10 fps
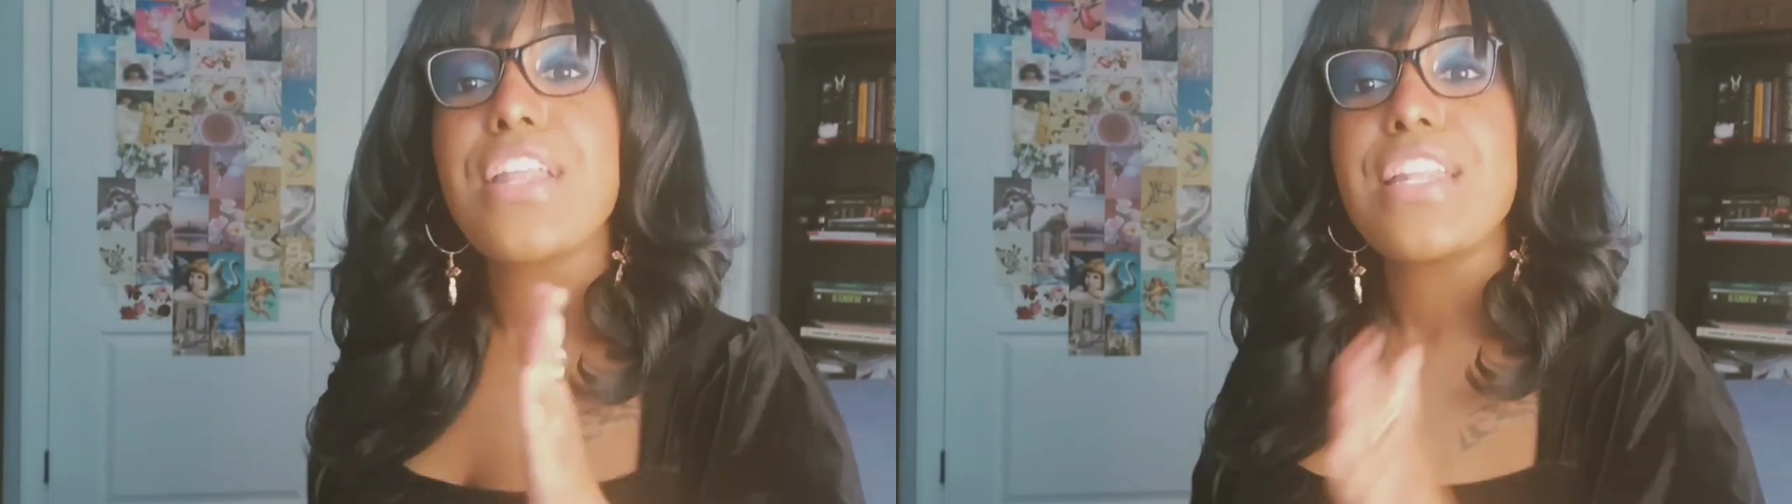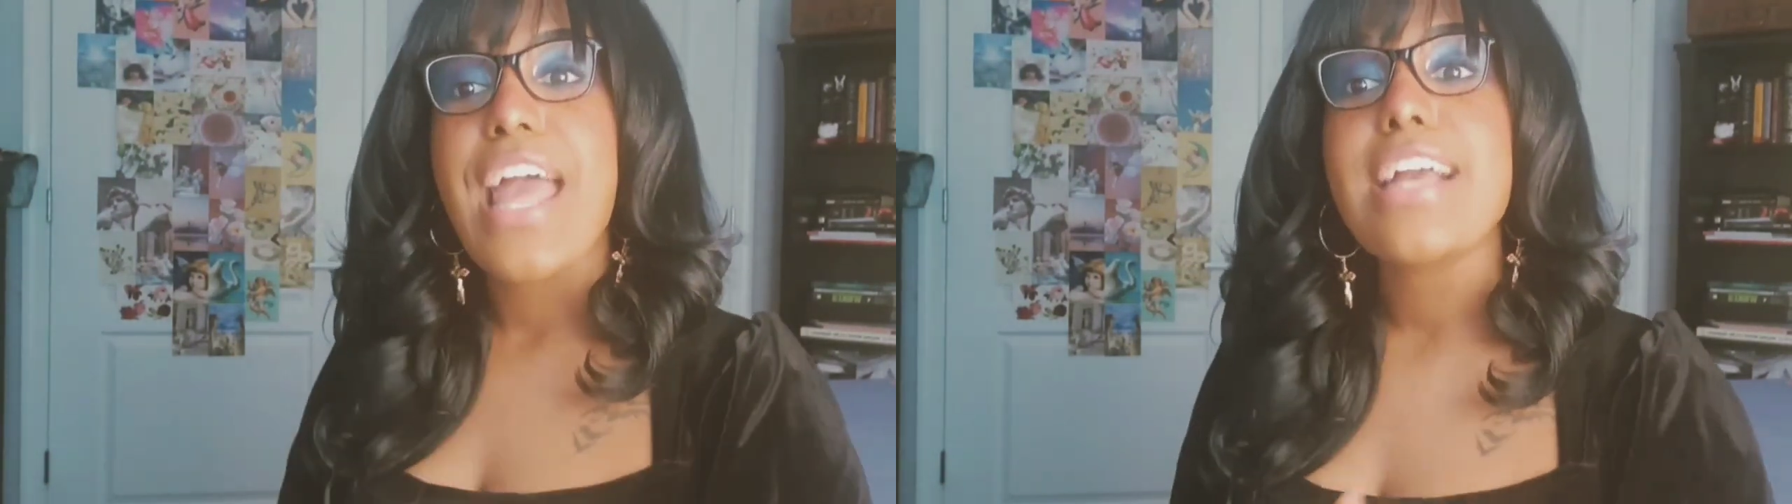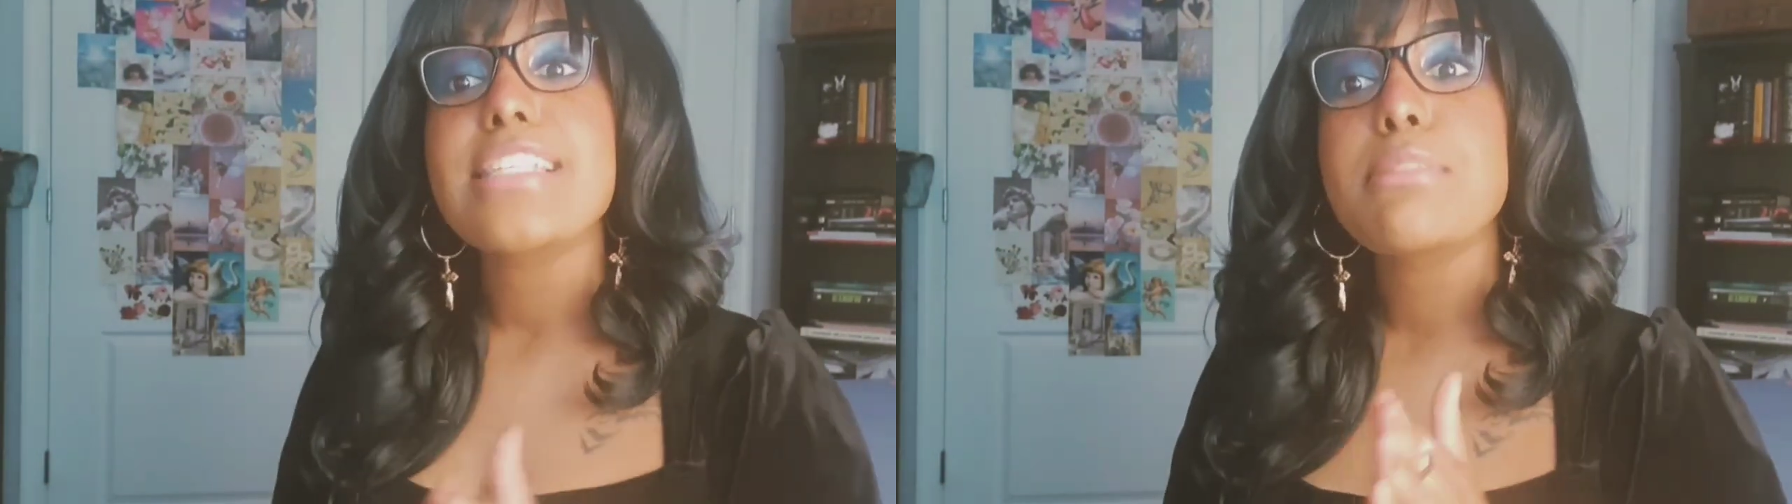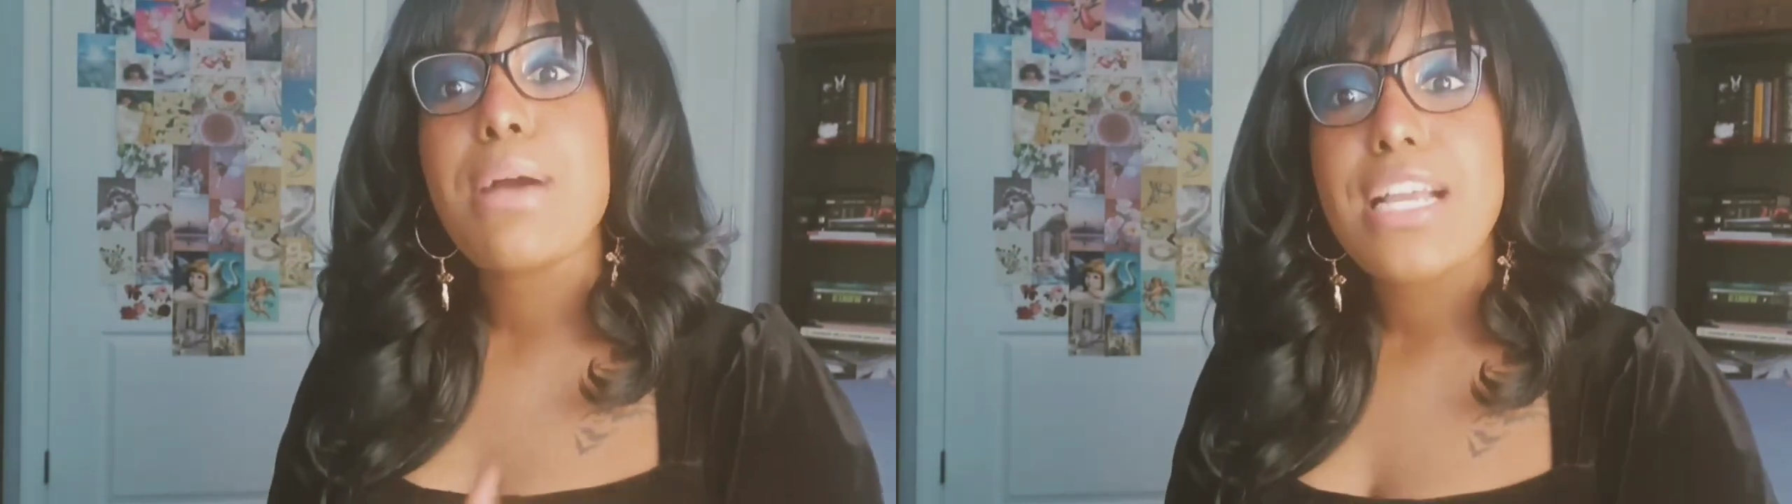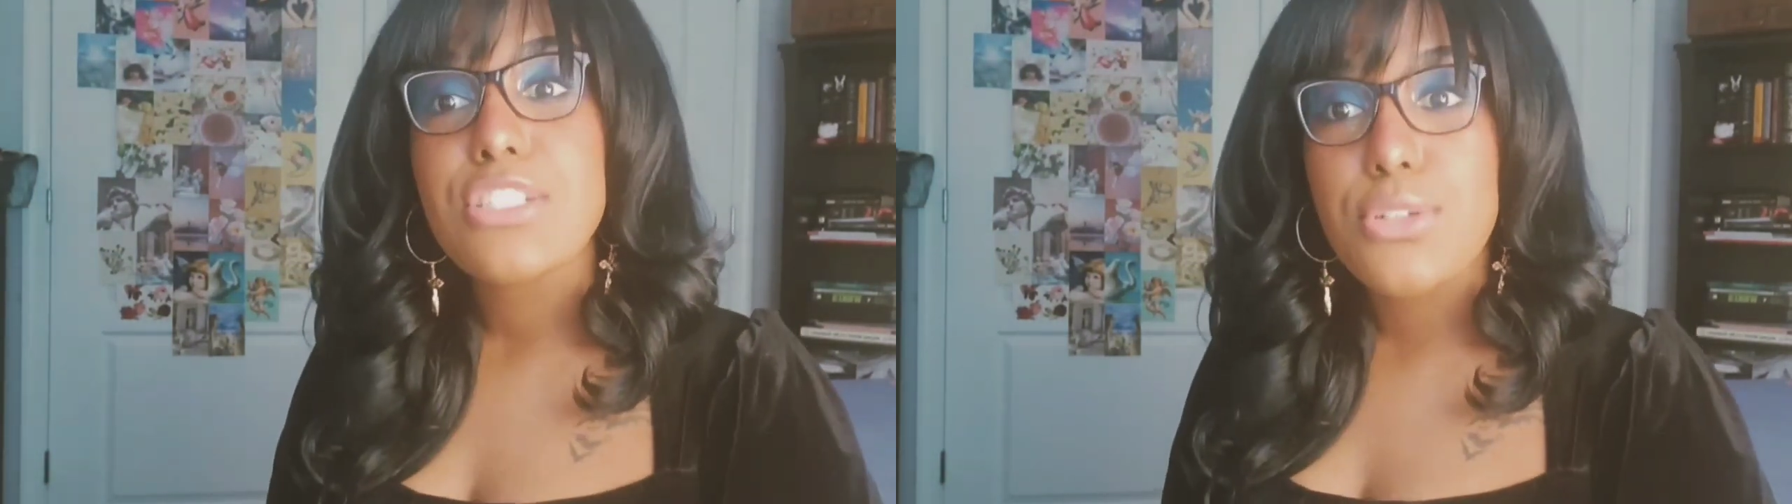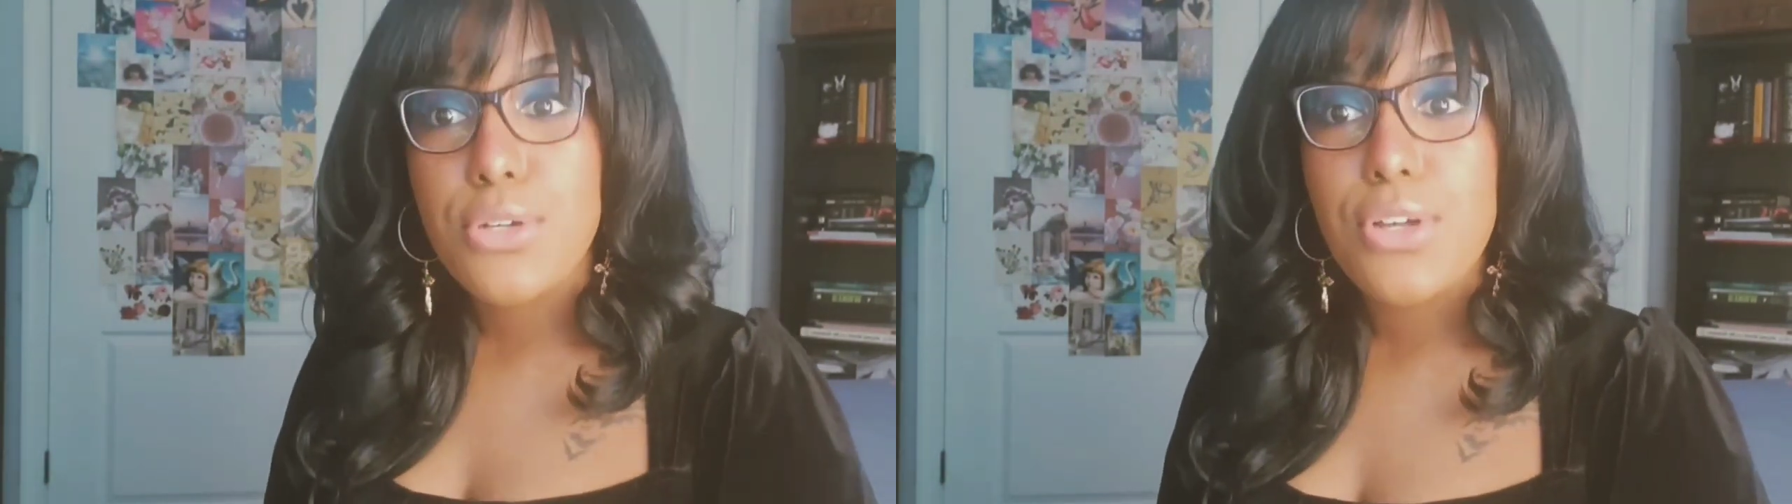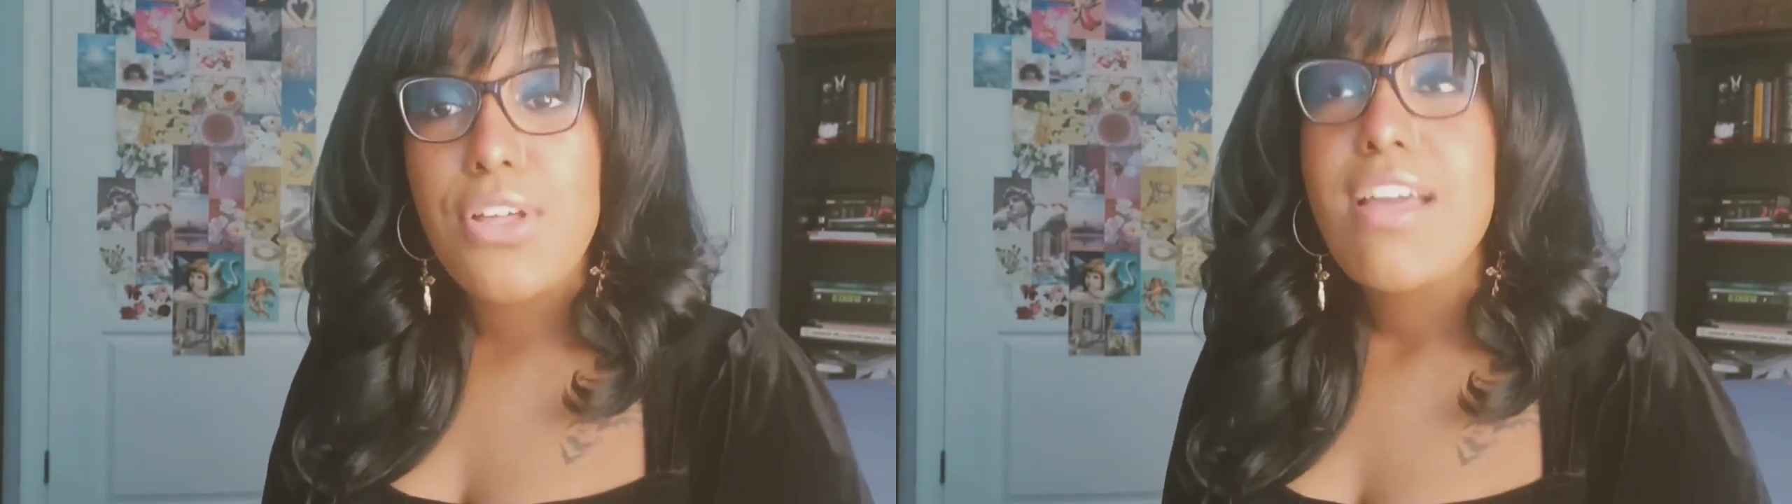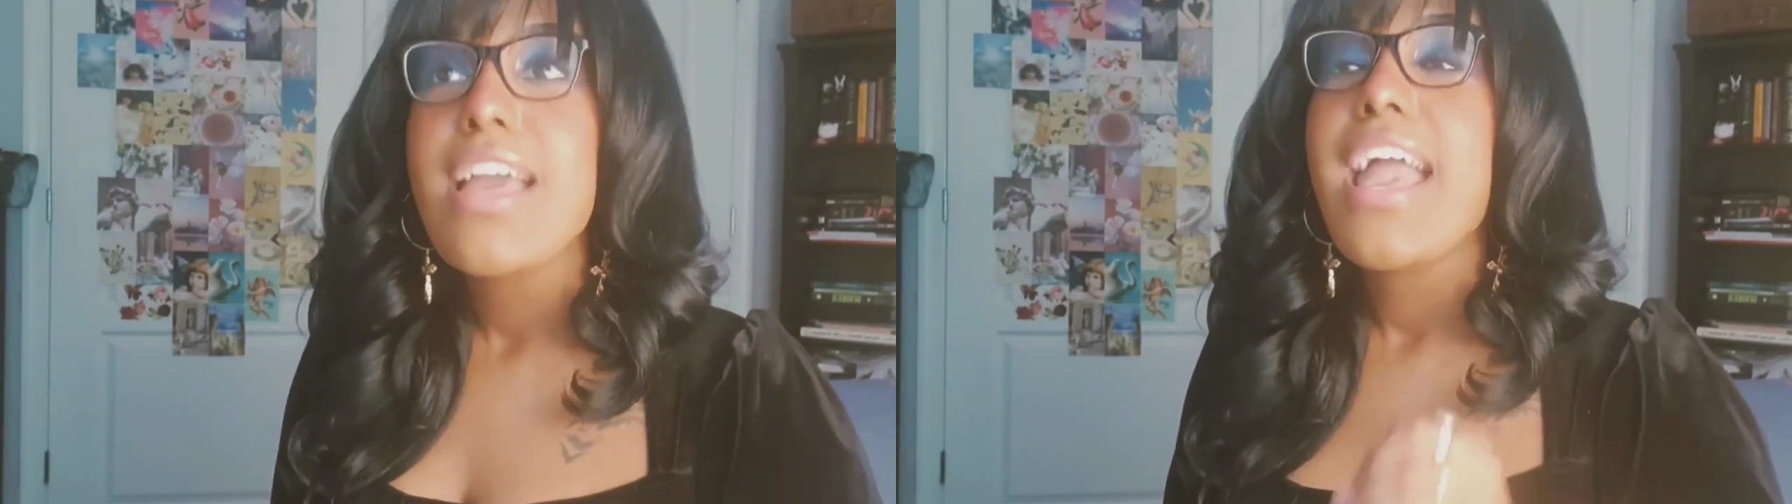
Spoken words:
the next Spice Girl.